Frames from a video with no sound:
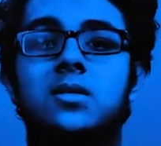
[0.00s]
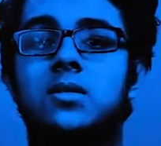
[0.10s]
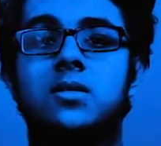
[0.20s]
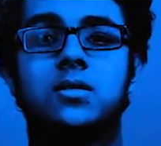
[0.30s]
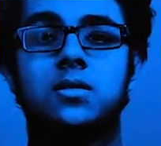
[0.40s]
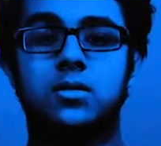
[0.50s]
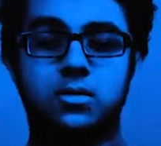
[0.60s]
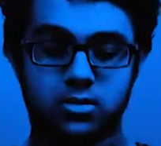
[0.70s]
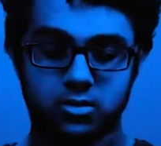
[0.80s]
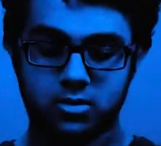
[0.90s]

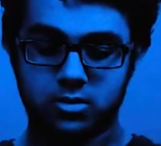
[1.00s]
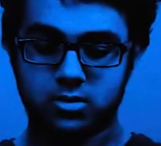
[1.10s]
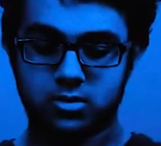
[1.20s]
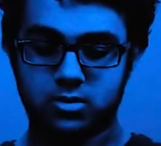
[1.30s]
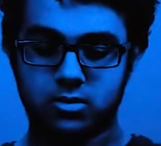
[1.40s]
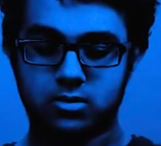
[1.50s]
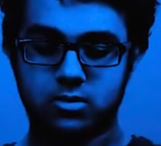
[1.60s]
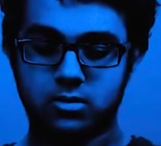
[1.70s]
Nobody speaks.